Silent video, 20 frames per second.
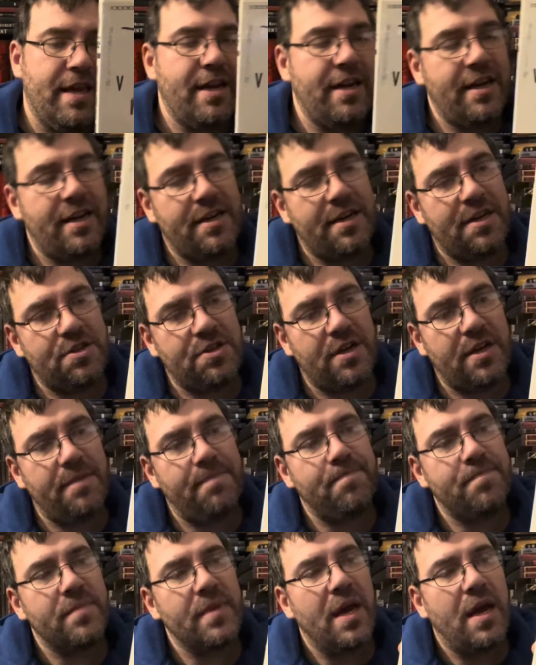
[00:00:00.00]
edition.
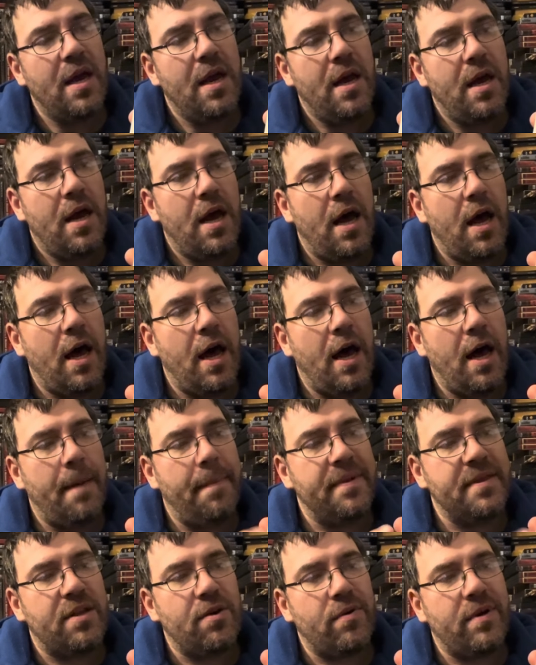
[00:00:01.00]

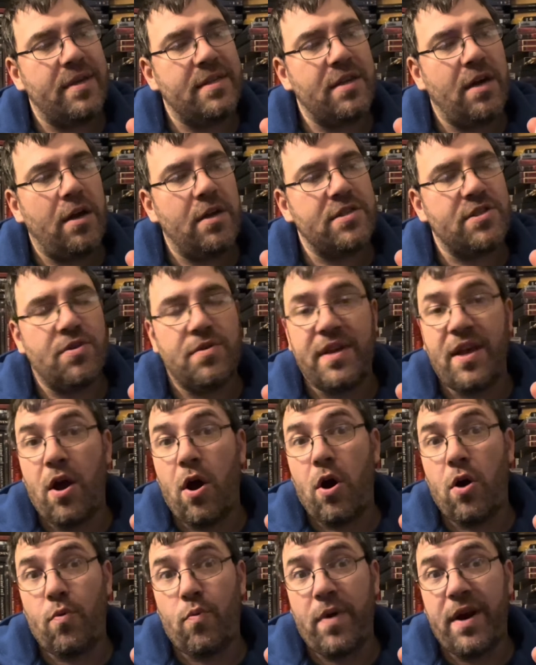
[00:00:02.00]
But there is also the
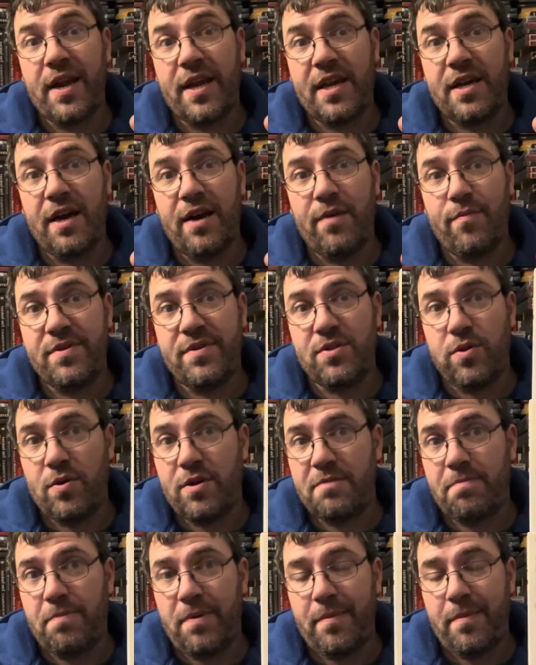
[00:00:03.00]
R-rated cut, which
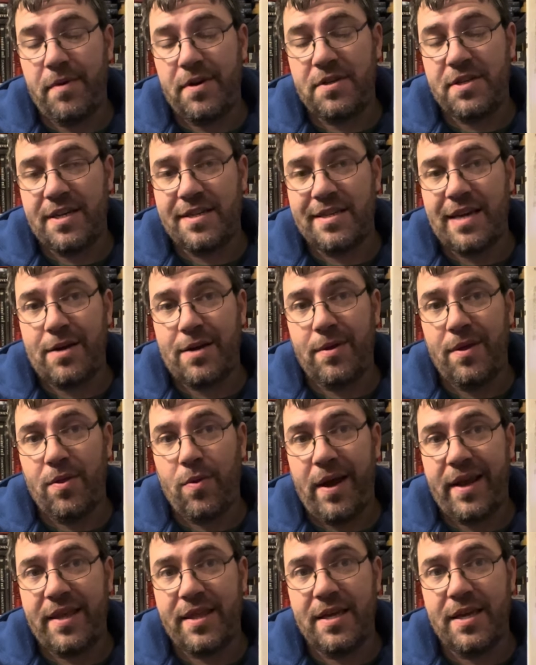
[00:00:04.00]
looks pretty much exactly
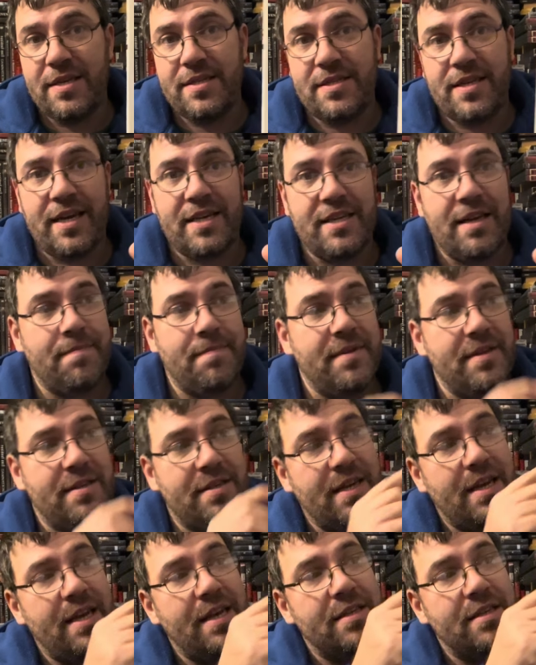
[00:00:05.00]
like this, except it
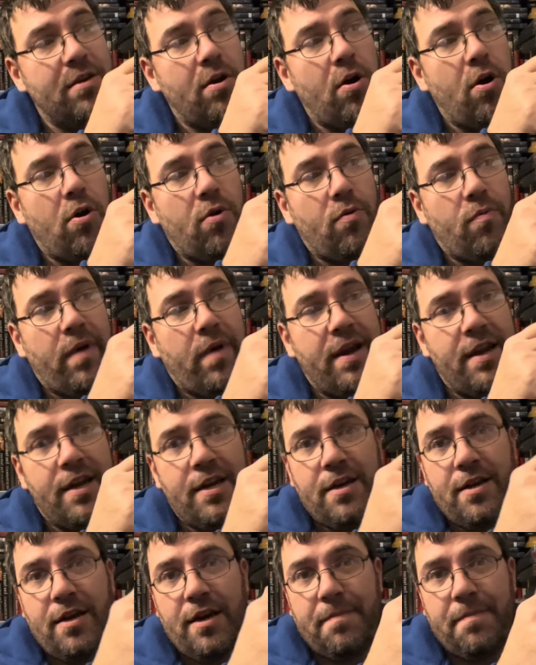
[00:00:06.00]
says
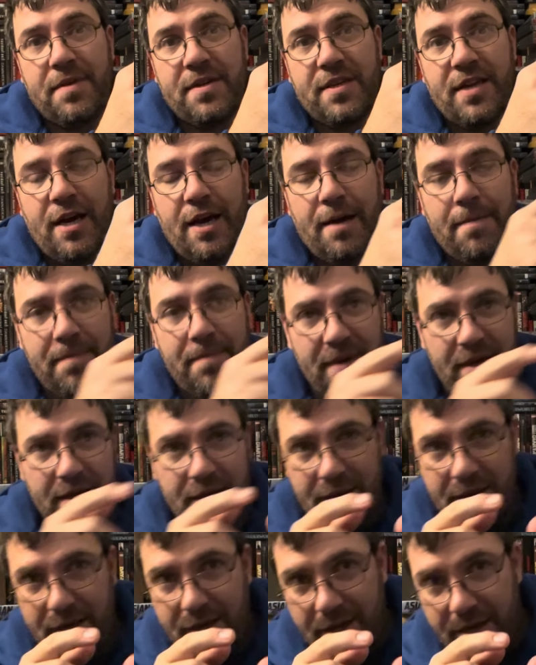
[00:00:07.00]
R-rated up the top.
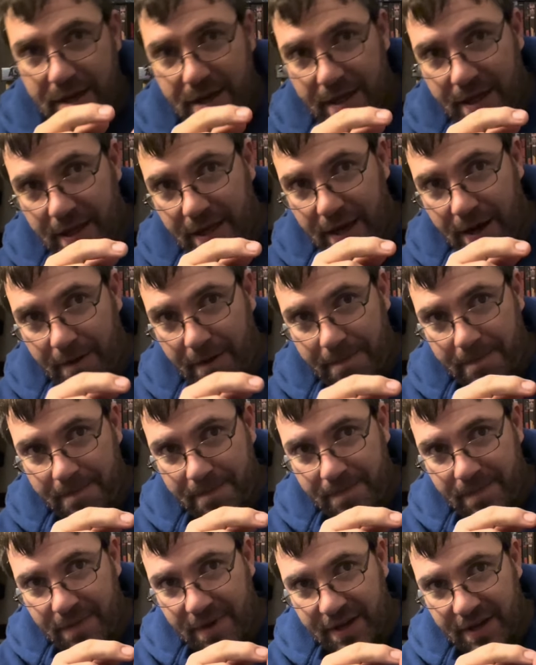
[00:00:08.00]
There,
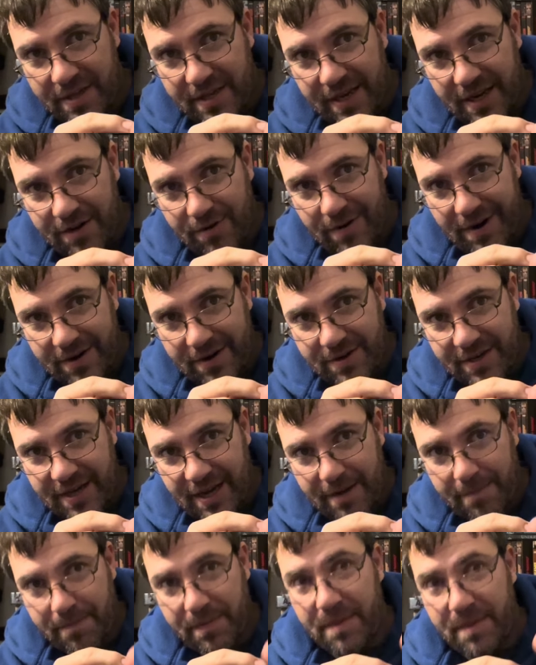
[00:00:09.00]
you can see director's
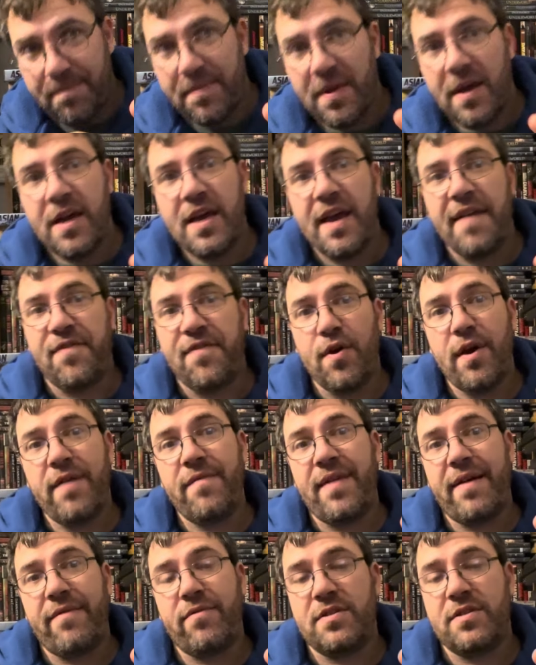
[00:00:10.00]
cut. But if you have
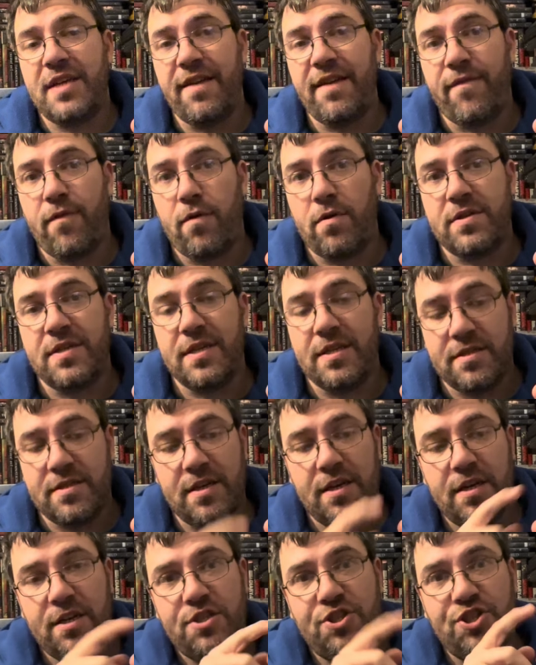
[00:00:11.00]
never seen
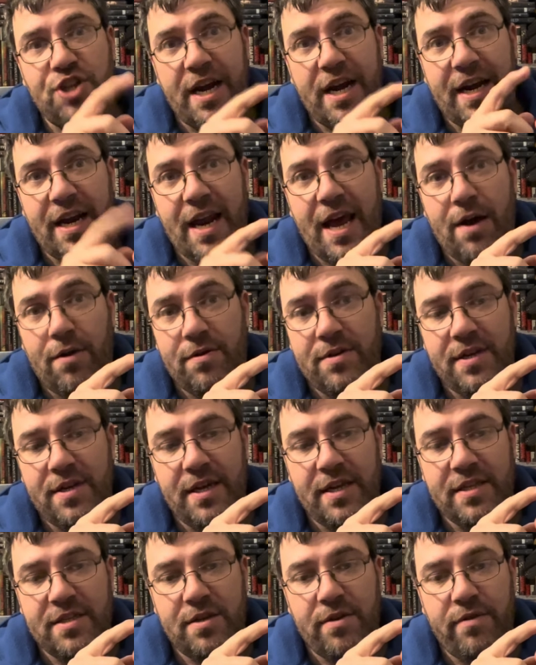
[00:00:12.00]
Versus, check it out.
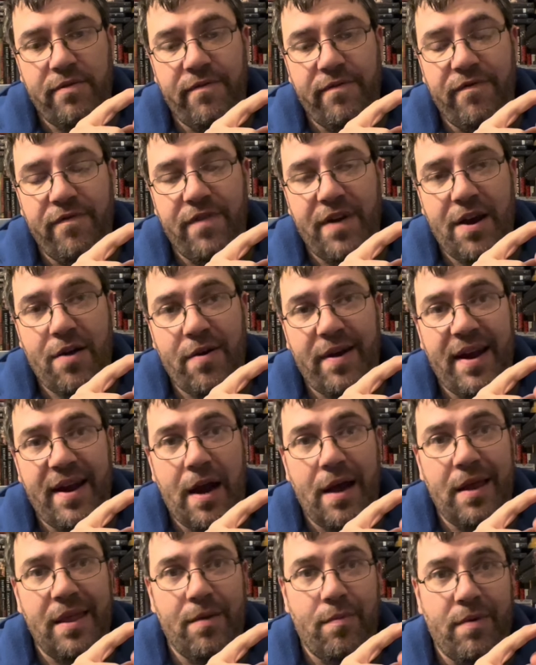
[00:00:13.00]
It's very
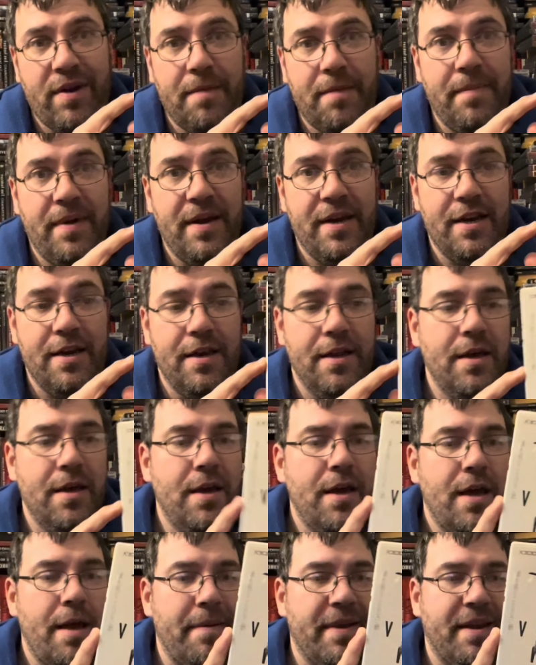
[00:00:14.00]
highly recommended.
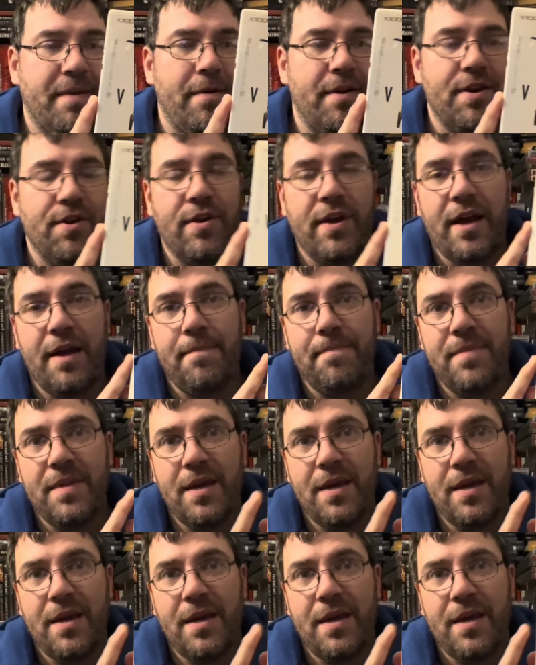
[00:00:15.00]
Like, come on, you got